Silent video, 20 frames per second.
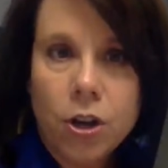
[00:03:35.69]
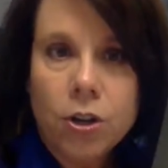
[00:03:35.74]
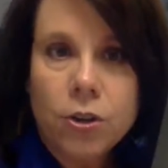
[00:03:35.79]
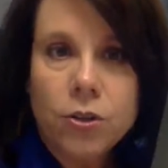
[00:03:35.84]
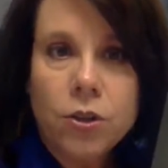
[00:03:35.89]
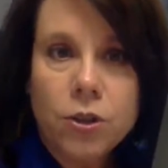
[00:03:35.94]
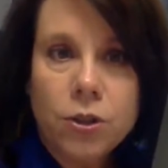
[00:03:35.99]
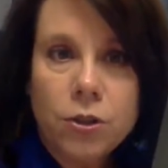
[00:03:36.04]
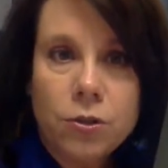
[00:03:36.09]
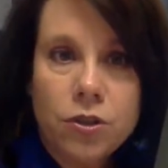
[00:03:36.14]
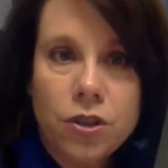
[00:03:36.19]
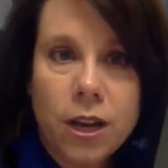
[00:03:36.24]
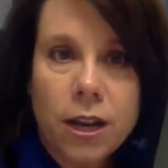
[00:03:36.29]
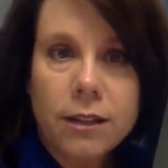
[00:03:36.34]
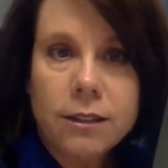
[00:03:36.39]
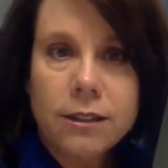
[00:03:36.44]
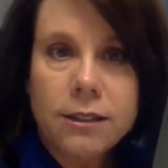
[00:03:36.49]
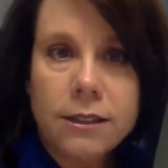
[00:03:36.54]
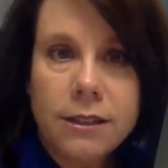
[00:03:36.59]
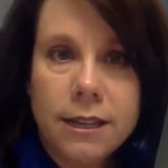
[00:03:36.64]
So you
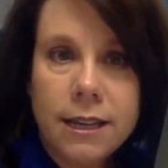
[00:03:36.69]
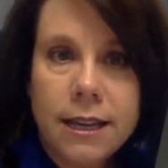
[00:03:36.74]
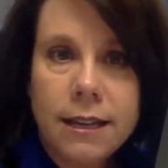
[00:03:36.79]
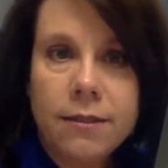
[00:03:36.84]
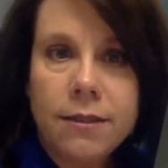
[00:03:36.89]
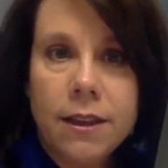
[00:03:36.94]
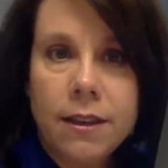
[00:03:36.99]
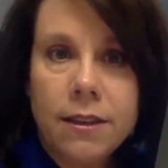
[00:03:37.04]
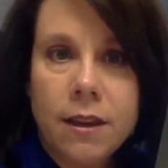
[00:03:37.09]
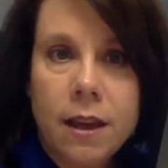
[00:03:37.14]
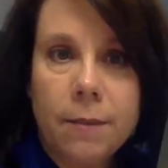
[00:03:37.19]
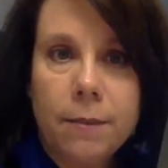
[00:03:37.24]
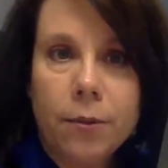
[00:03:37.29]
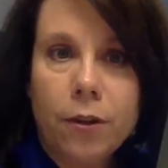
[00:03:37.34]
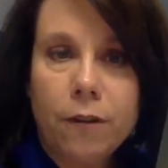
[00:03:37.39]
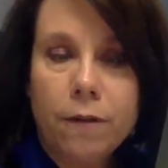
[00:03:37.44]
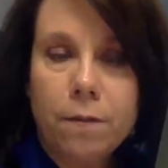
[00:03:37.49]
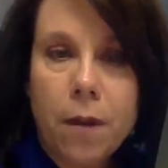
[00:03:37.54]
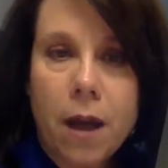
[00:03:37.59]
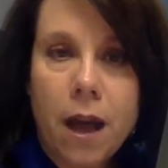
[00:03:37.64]
just need the
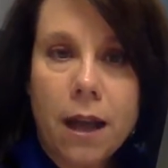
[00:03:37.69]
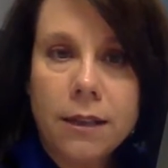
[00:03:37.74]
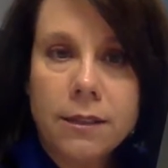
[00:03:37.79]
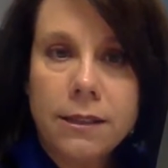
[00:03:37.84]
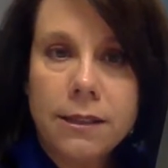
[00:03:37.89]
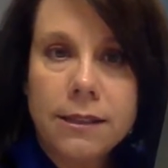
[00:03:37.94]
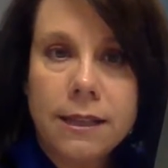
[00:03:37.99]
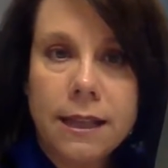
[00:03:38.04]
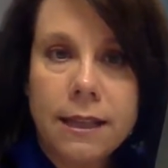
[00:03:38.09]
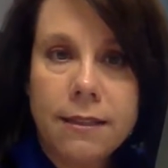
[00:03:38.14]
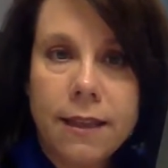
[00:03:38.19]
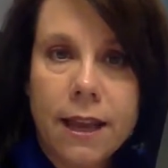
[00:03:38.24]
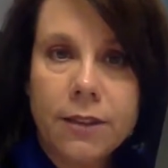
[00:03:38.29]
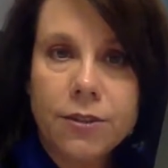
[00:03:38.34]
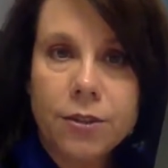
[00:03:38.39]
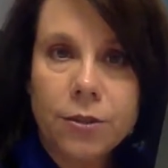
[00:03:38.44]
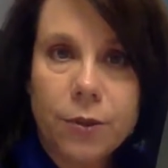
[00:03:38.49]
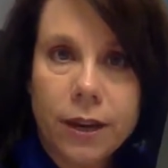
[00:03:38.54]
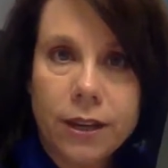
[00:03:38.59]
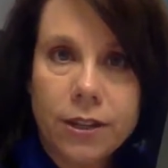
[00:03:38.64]
number of boxes in
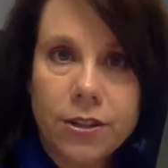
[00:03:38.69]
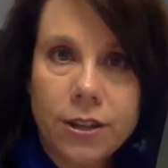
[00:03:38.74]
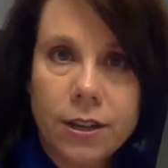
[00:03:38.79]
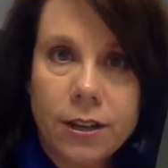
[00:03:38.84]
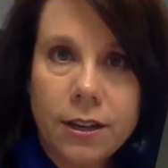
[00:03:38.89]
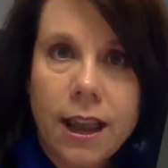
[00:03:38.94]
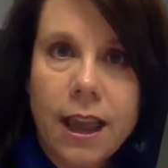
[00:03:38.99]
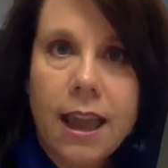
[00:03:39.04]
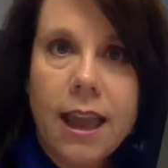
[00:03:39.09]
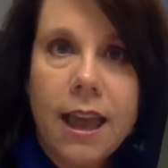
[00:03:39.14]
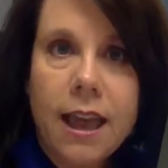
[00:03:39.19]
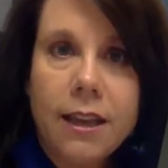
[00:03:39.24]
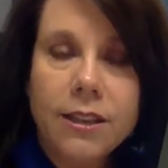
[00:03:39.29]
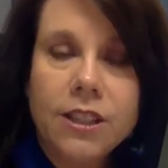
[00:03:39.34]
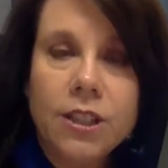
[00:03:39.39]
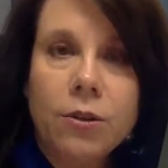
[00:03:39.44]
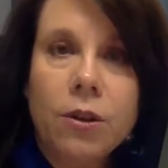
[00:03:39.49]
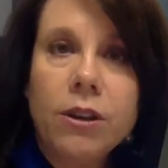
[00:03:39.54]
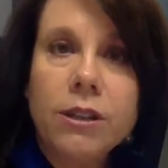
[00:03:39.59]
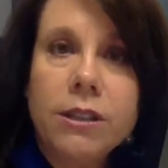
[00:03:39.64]
that direction
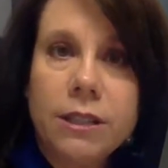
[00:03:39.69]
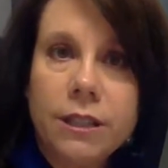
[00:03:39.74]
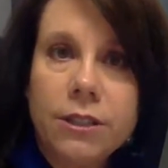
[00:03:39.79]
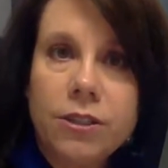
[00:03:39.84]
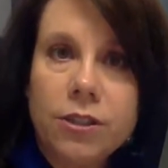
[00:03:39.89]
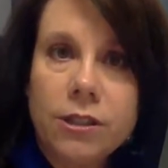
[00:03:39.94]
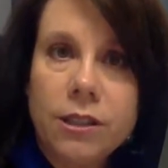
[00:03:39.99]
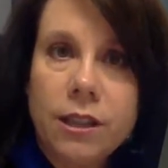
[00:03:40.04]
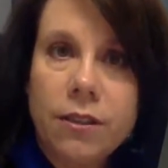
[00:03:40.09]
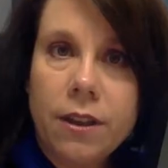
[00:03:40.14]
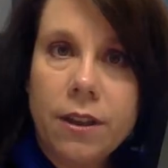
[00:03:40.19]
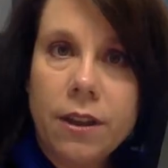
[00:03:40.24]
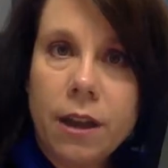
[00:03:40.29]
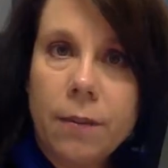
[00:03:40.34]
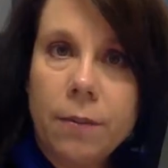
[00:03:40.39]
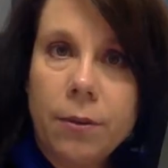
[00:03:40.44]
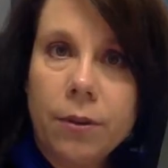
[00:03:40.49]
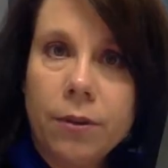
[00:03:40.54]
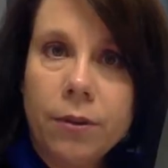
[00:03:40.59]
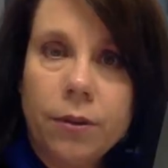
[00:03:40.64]
as there are digits in the
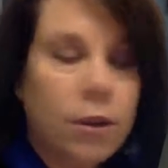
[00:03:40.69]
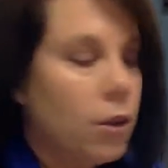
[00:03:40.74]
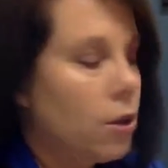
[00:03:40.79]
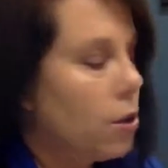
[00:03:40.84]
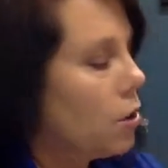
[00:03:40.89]
number.